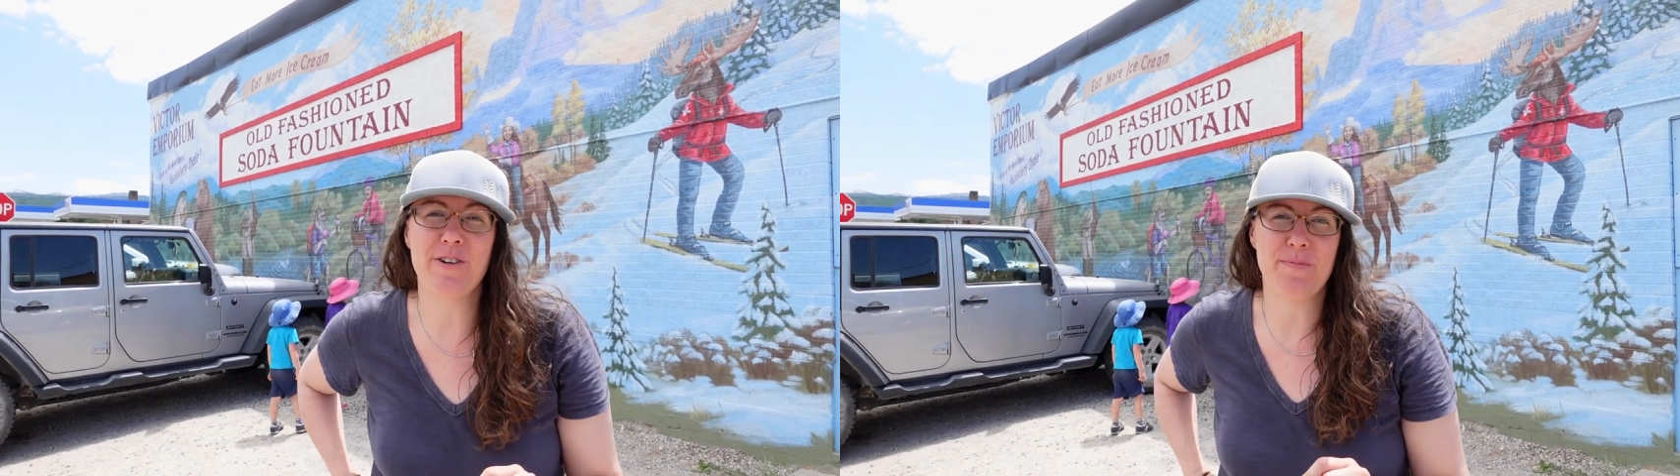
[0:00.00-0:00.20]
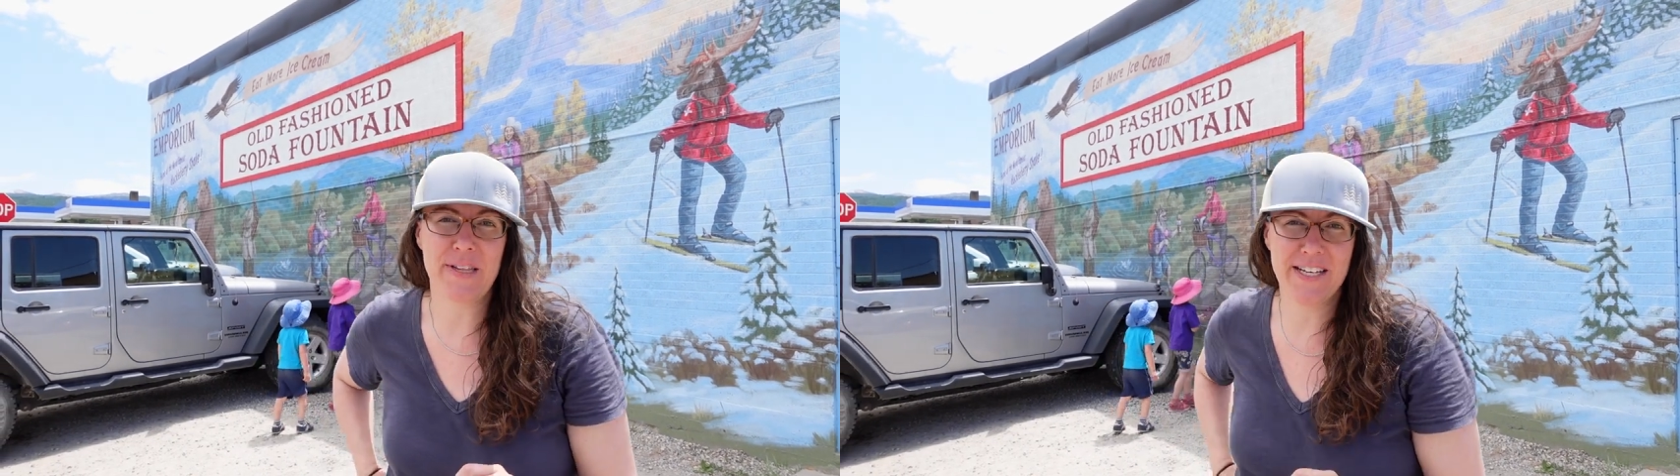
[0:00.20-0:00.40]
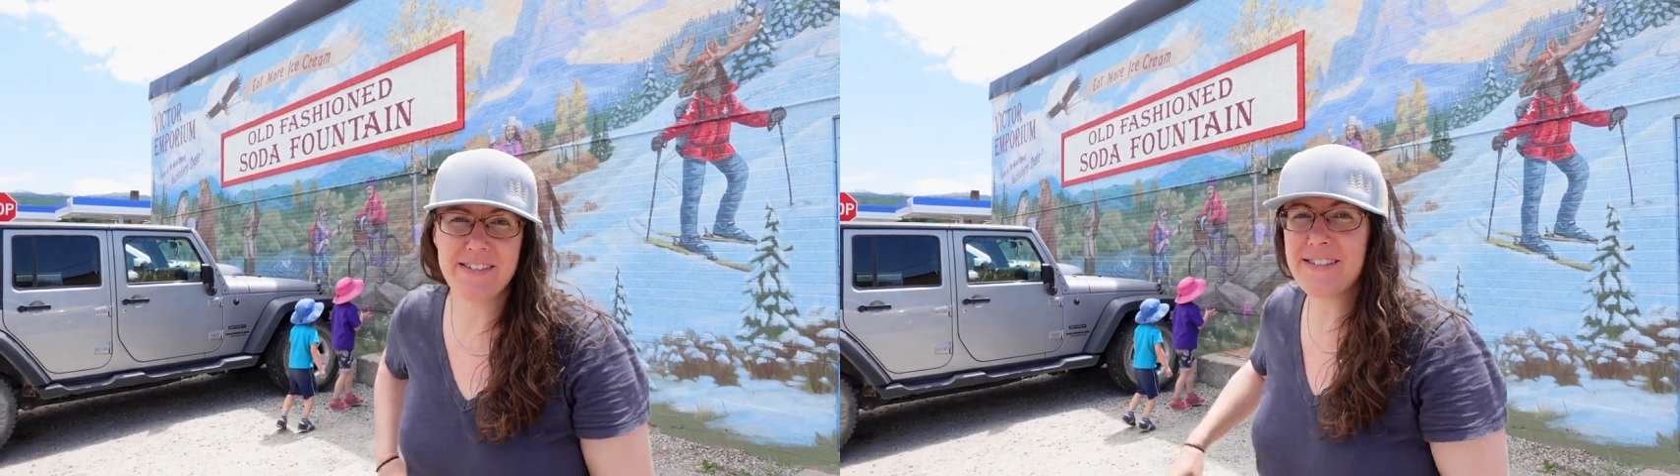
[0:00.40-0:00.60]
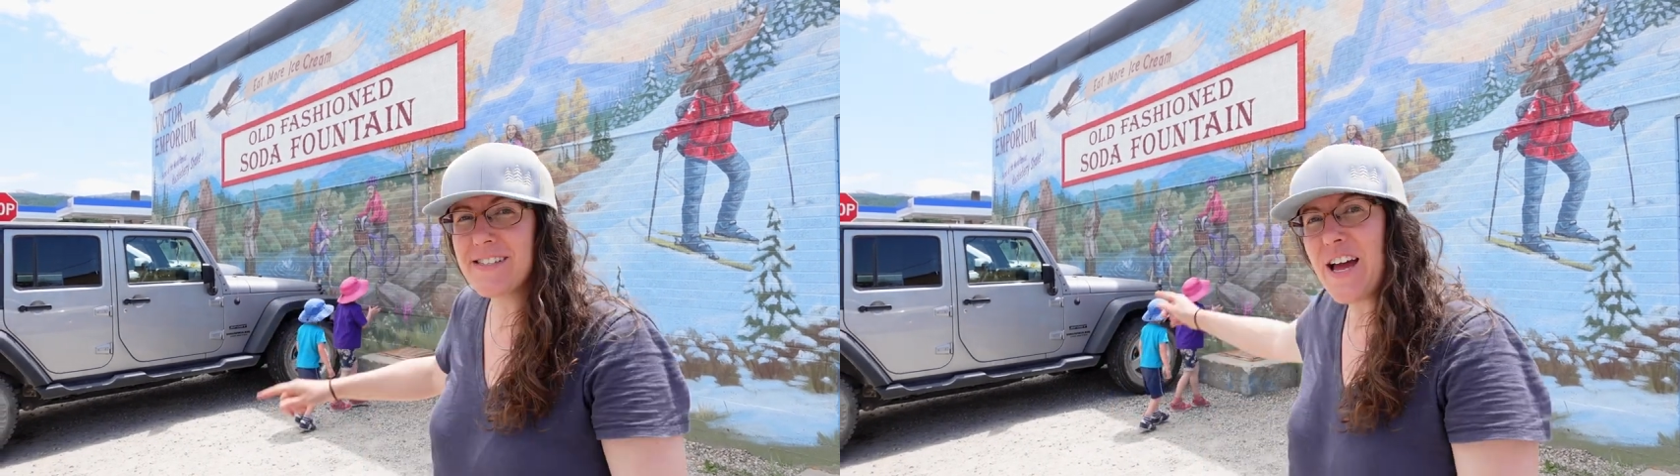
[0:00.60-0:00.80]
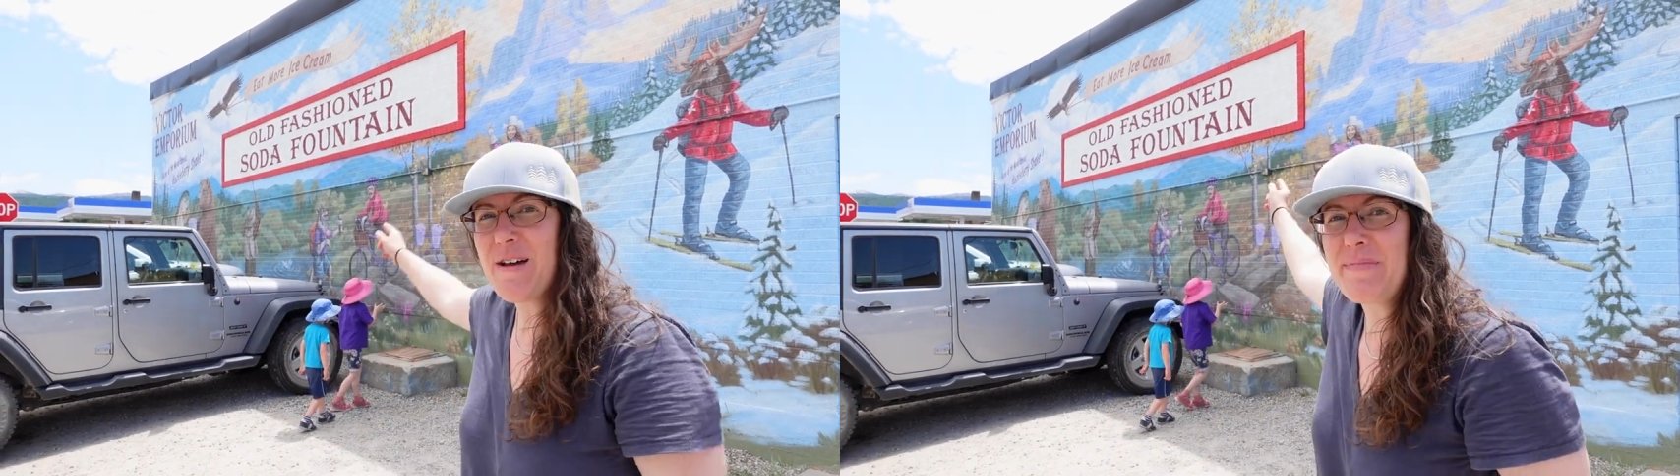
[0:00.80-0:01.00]
the place to
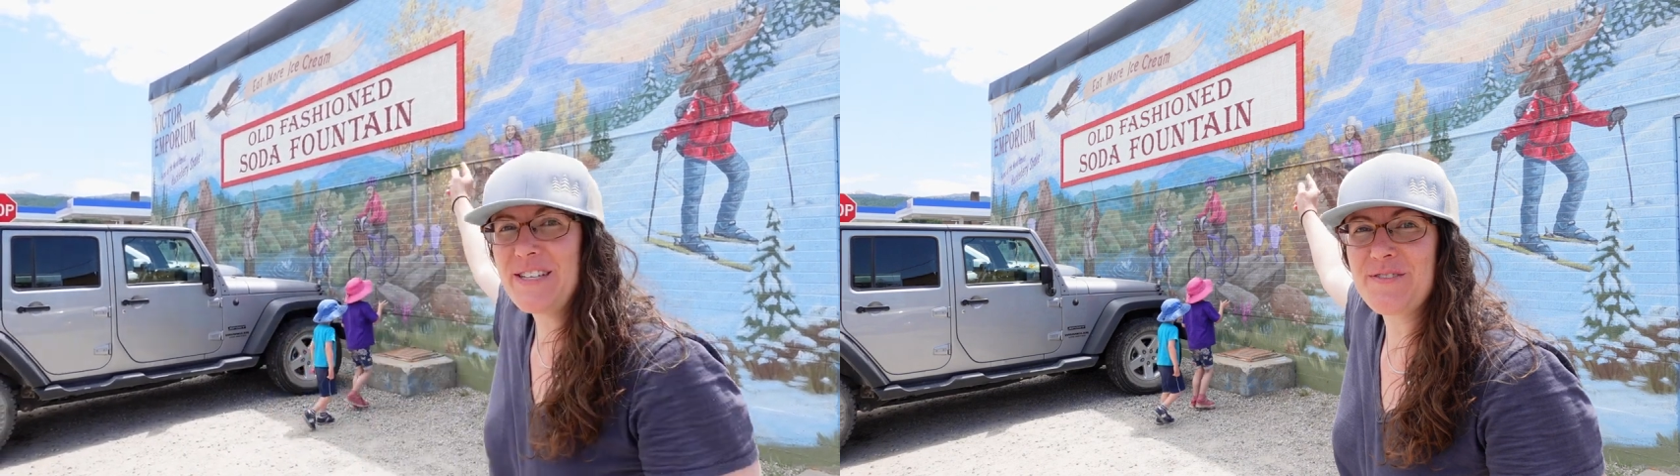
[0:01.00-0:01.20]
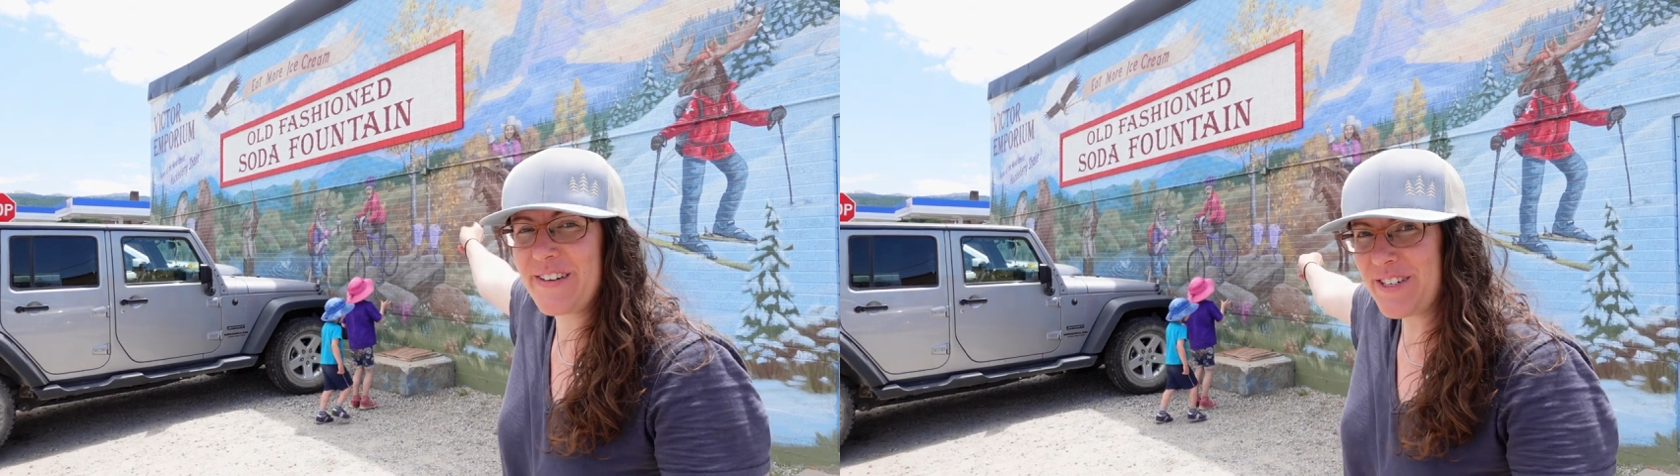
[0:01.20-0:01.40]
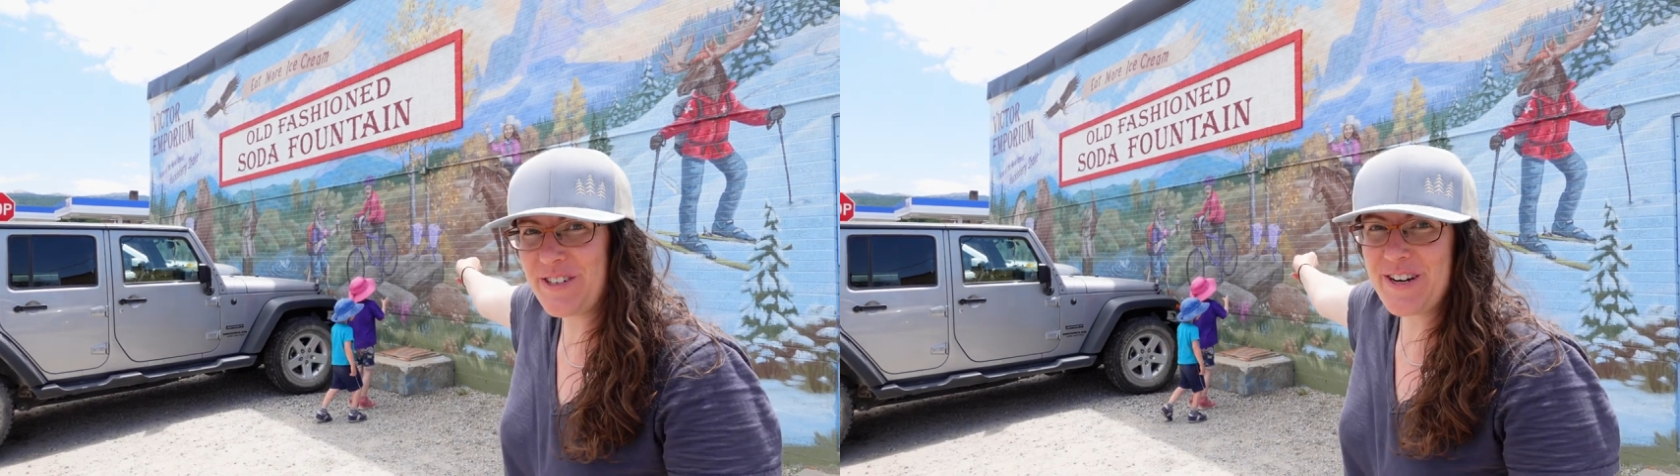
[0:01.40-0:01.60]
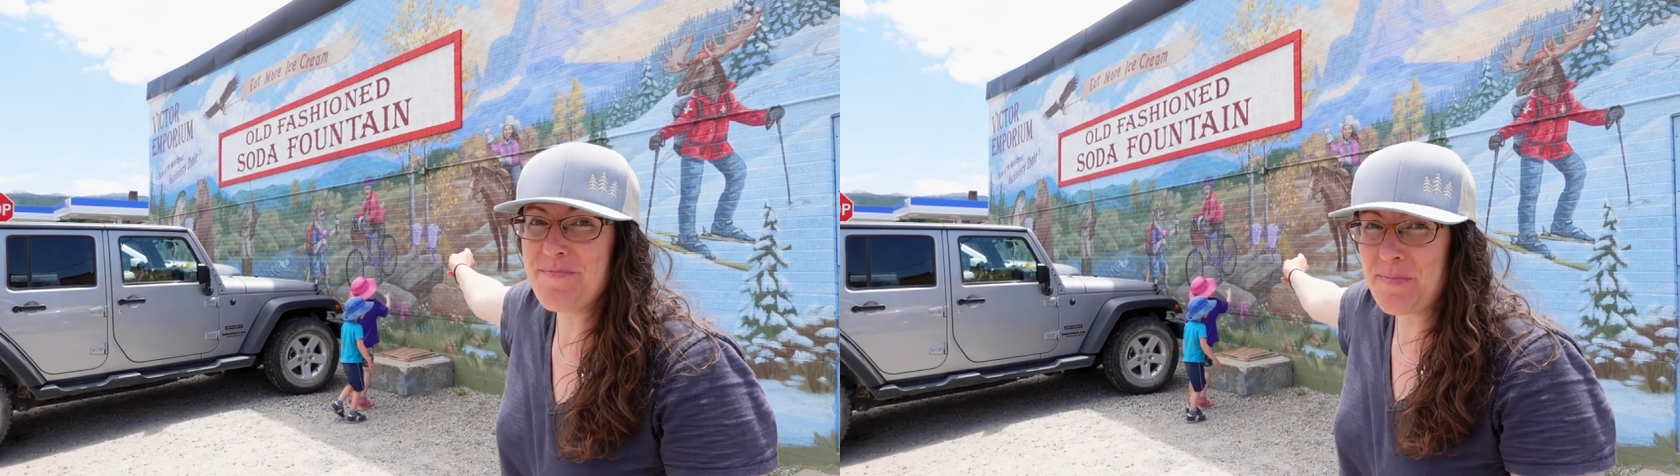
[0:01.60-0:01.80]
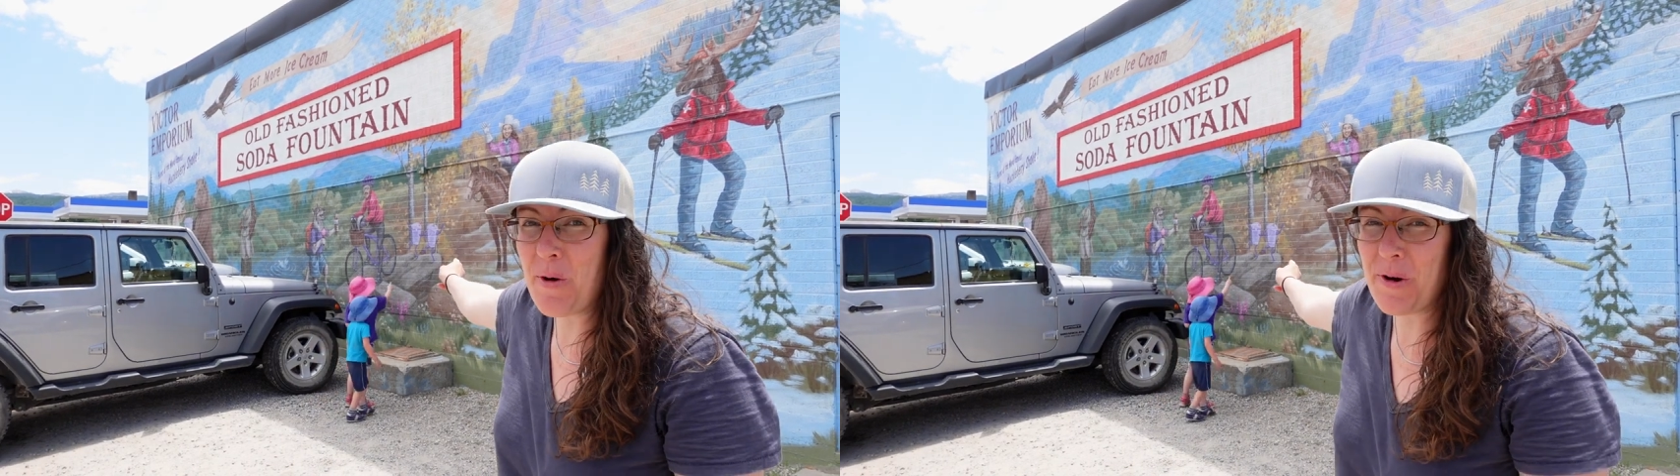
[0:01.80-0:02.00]
stop is Victor
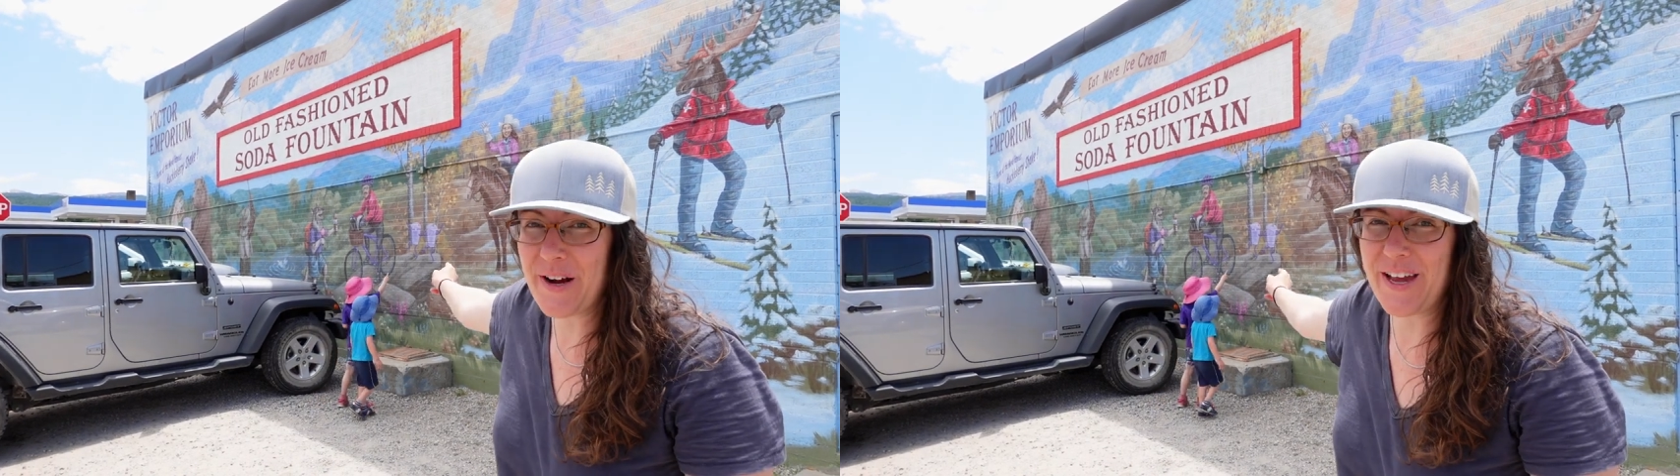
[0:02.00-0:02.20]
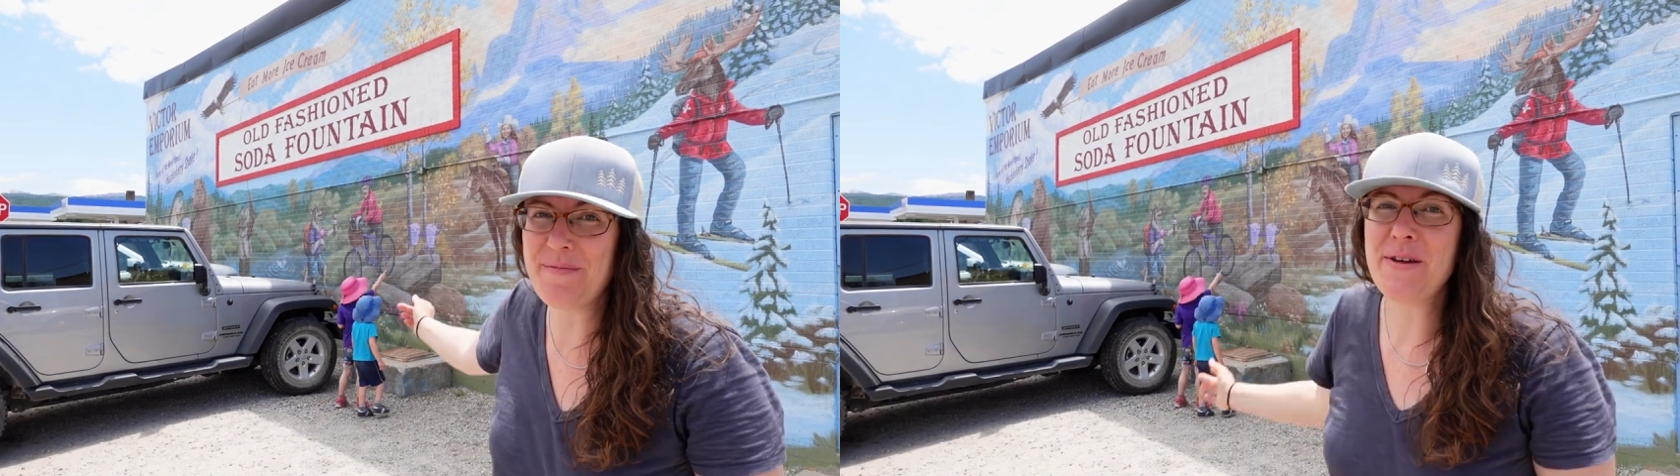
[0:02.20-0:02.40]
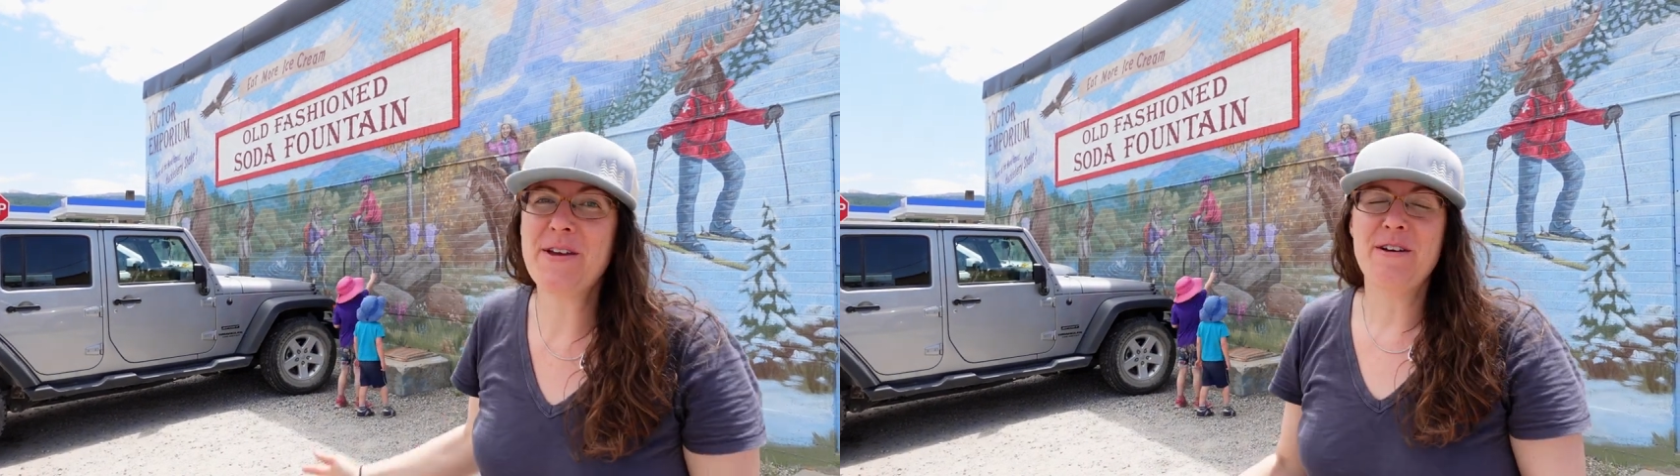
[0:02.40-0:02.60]
Emporium